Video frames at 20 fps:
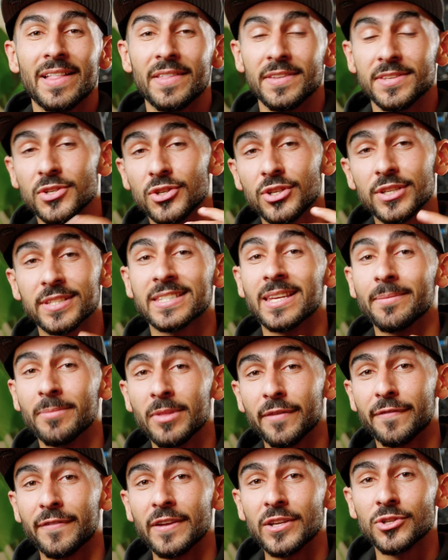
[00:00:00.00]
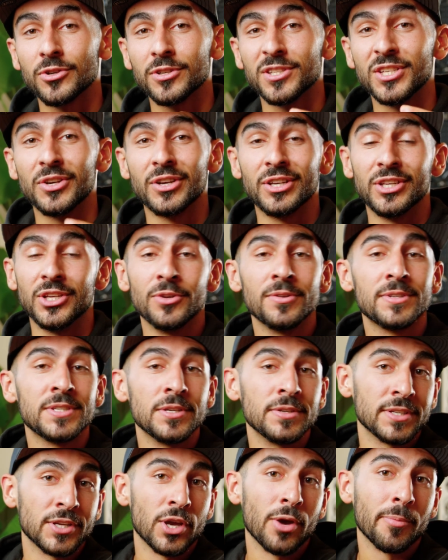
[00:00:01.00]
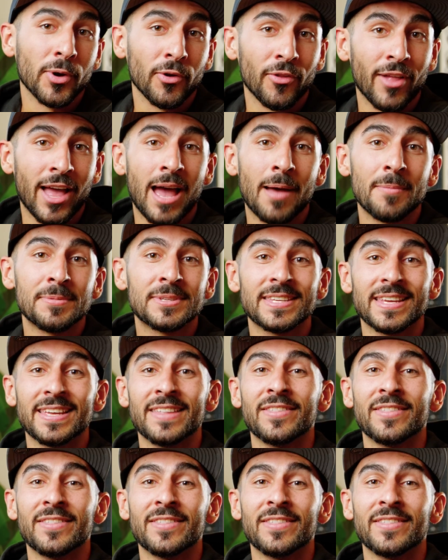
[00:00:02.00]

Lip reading: These are just some of the features you can use using GoPro Labs.